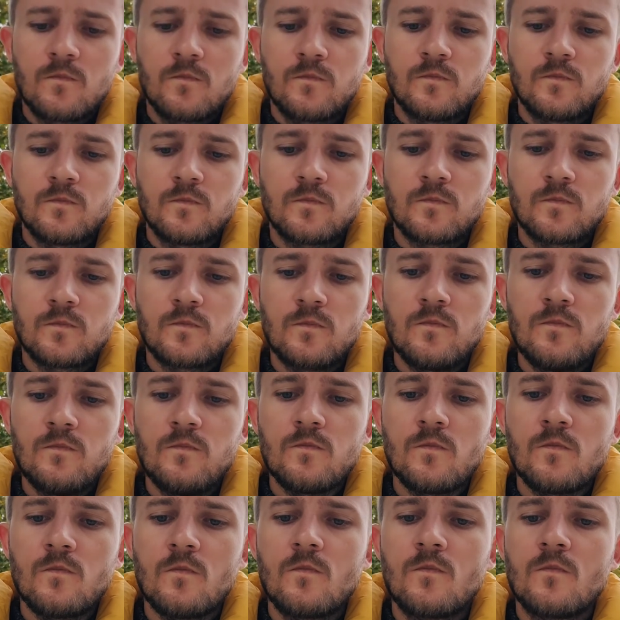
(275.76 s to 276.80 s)
what you need,
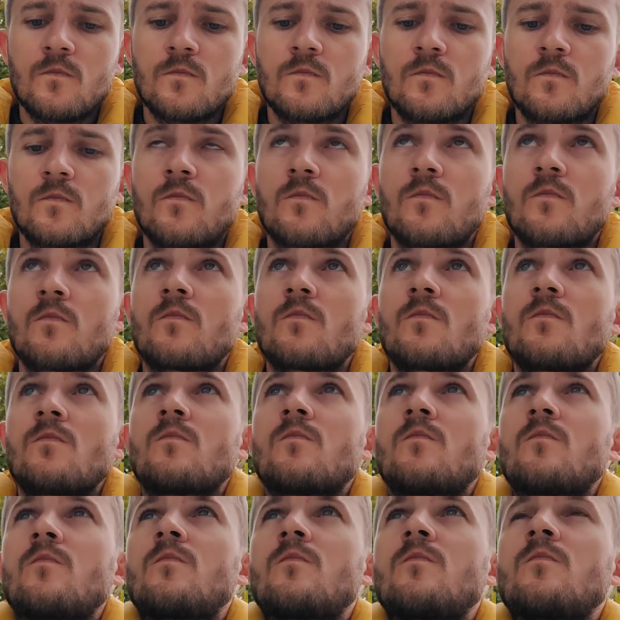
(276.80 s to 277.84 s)
and
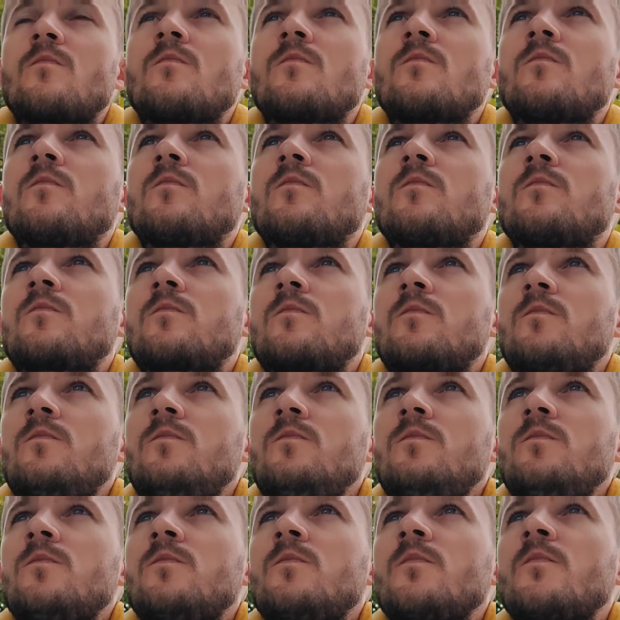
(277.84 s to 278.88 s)
it already
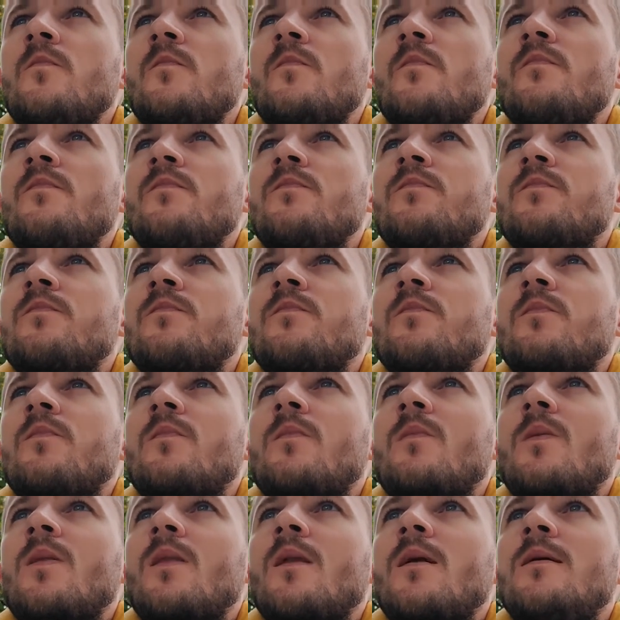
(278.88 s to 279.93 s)
was preparing
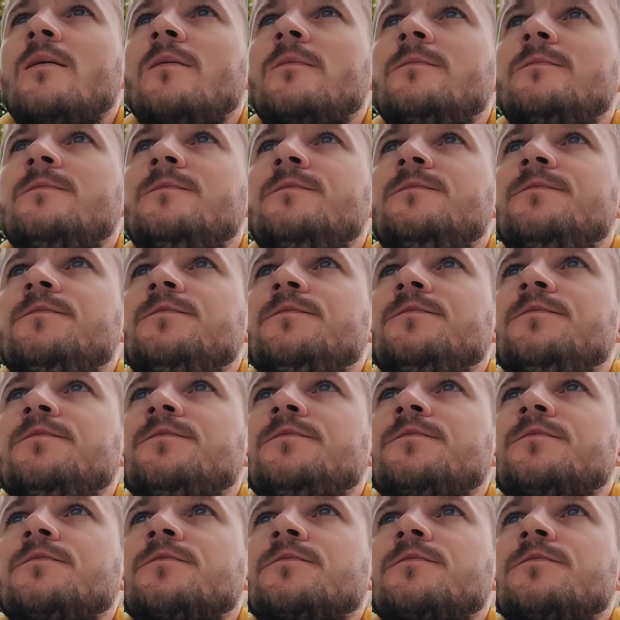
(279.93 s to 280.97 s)
or has prepared the
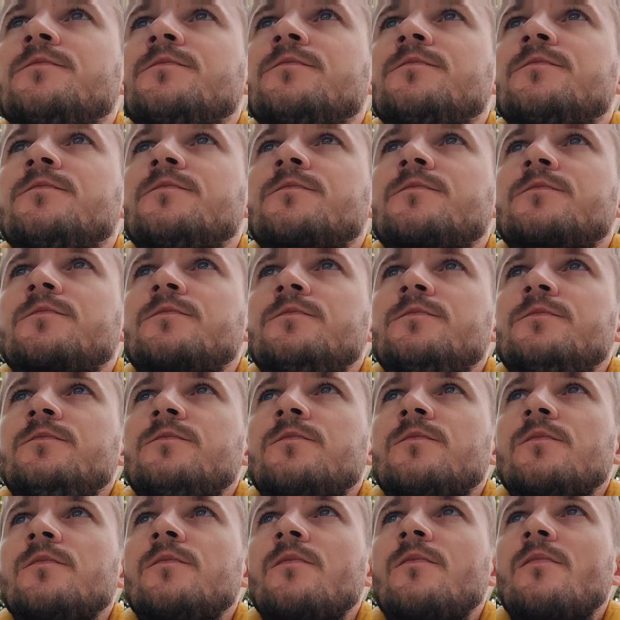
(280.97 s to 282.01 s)
way
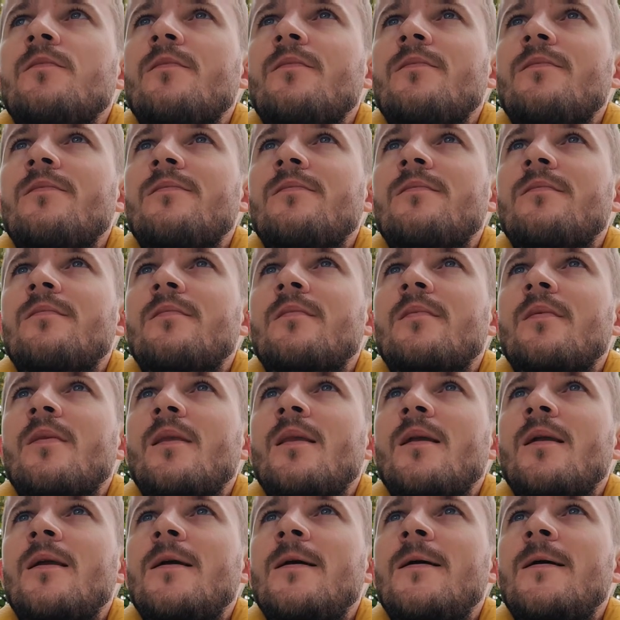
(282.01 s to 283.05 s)
to give you that,
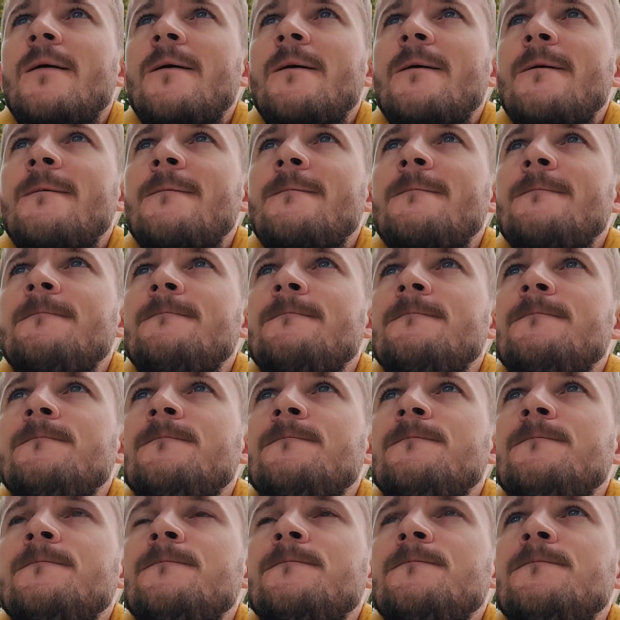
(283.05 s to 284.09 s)
just like you can see
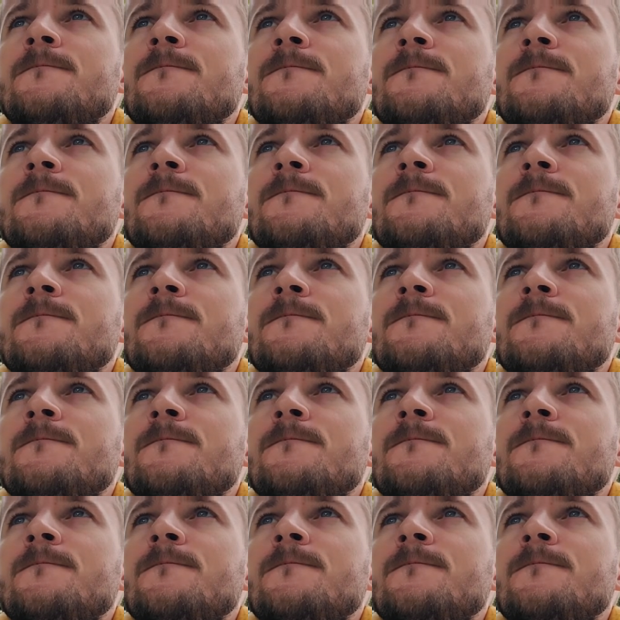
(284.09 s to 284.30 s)
here